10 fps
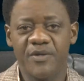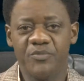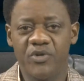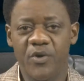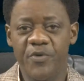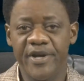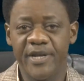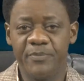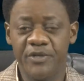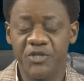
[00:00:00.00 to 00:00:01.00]
to our weekly
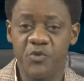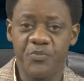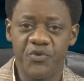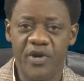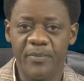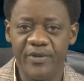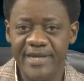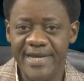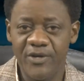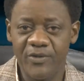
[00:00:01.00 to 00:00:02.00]
political program on
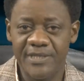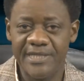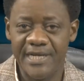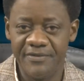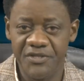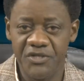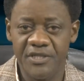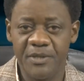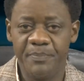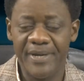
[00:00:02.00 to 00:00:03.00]
Lagos television, The
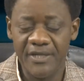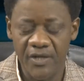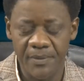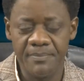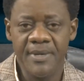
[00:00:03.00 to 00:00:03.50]
Pendulum.